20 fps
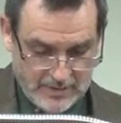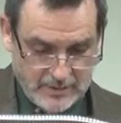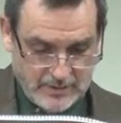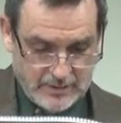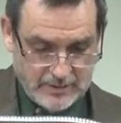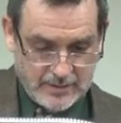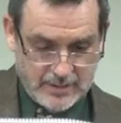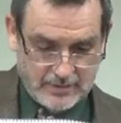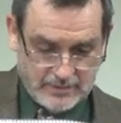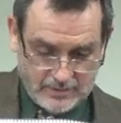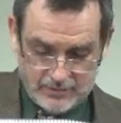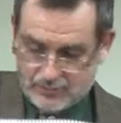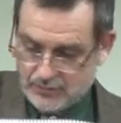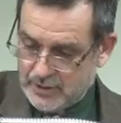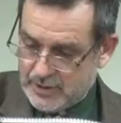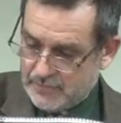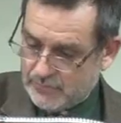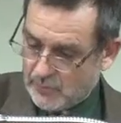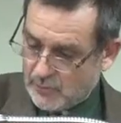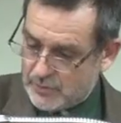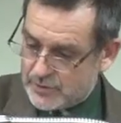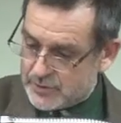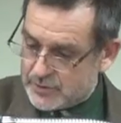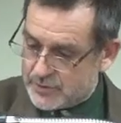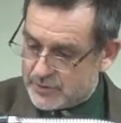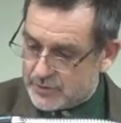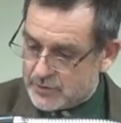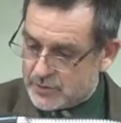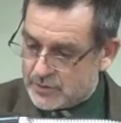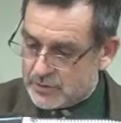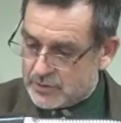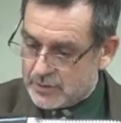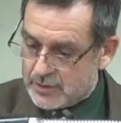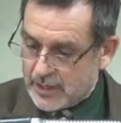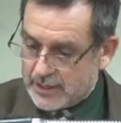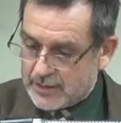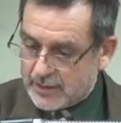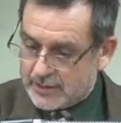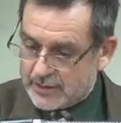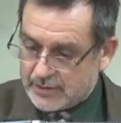that three and verse. Yeah,
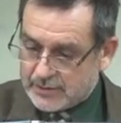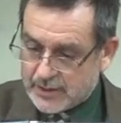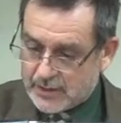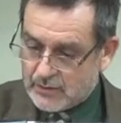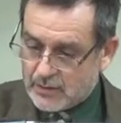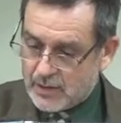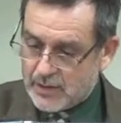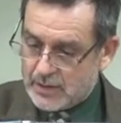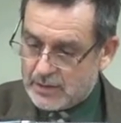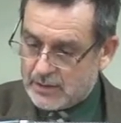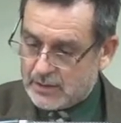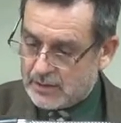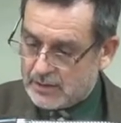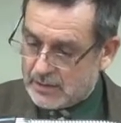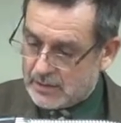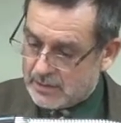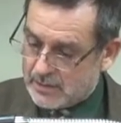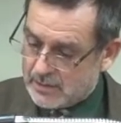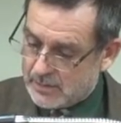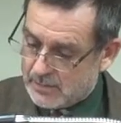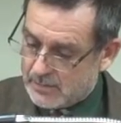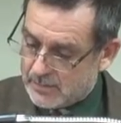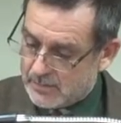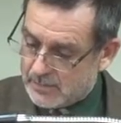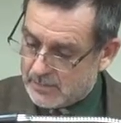did I get that right? Um,